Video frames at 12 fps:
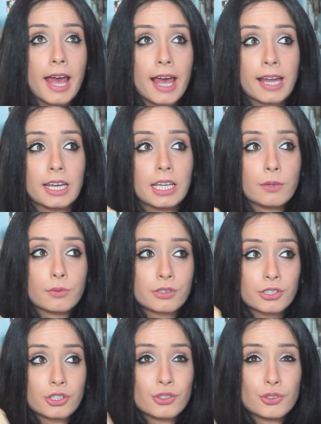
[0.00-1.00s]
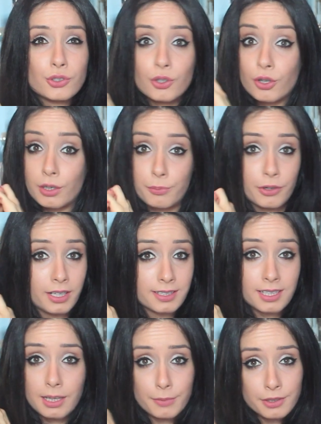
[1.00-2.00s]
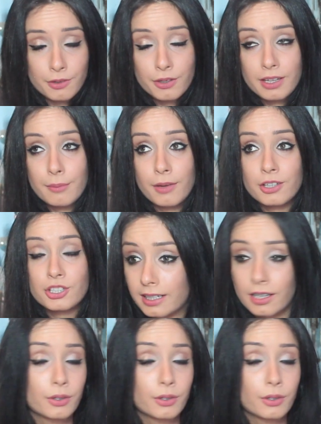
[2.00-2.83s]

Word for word: and it was not a pretty sight, let me tell you that much.